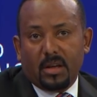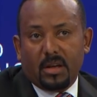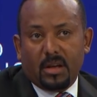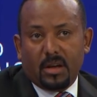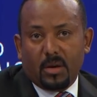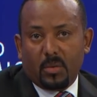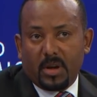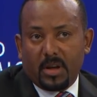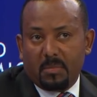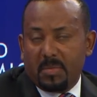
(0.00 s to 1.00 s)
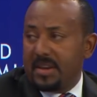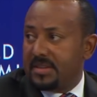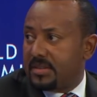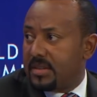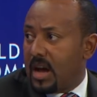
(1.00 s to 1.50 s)
We're
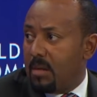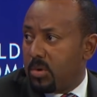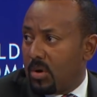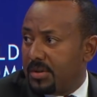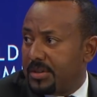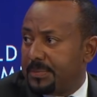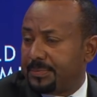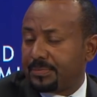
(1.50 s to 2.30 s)
based abroad.